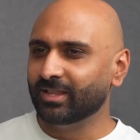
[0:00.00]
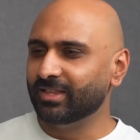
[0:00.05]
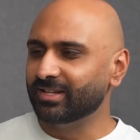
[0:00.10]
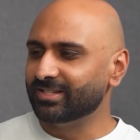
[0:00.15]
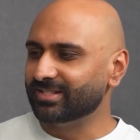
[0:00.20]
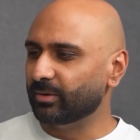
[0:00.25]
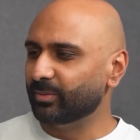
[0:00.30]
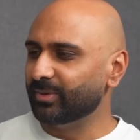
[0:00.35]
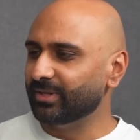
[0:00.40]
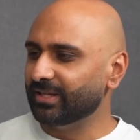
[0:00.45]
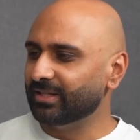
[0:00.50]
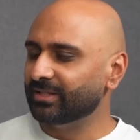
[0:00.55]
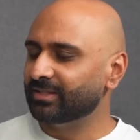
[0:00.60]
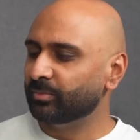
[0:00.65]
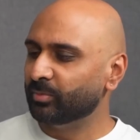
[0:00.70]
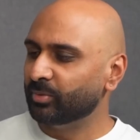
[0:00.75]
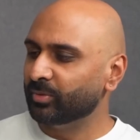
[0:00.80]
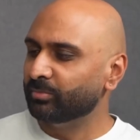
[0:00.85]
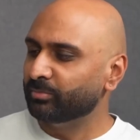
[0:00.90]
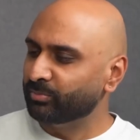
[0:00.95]
things that we need to
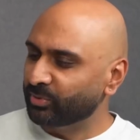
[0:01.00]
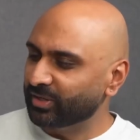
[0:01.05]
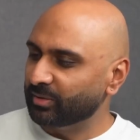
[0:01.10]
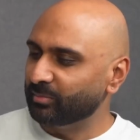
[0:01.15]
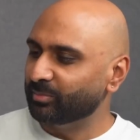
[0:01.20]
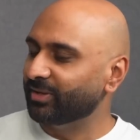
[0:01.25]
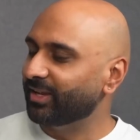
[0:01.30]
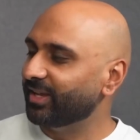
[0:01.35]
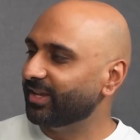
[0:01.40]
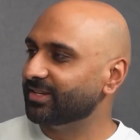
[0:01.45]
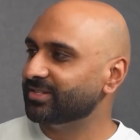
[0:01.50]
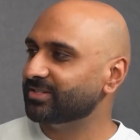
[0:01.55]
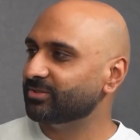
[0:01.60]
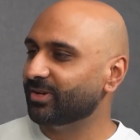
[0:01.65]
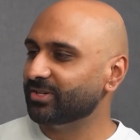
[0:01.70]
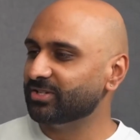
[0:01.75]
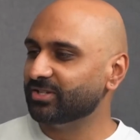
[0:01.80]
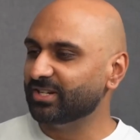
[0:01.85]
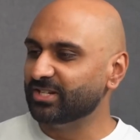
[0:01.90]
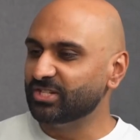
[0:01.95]
put in place to
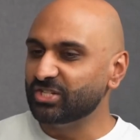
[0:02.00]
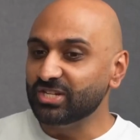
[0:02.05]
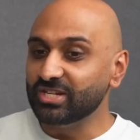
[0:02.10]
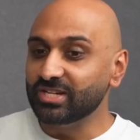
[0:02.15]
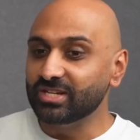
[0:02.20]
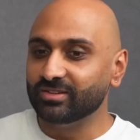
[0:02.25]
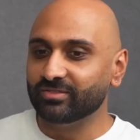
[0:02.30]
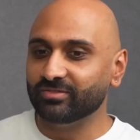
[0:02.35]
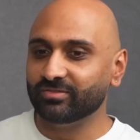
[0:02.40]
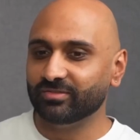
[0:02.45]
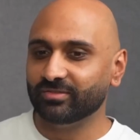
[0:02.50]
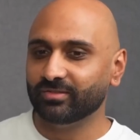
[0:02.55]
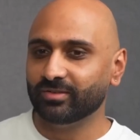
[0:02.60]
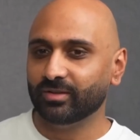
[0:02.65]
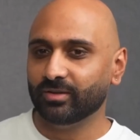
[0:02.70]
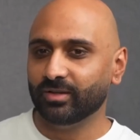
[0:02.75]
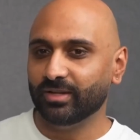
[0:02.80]
actually achieve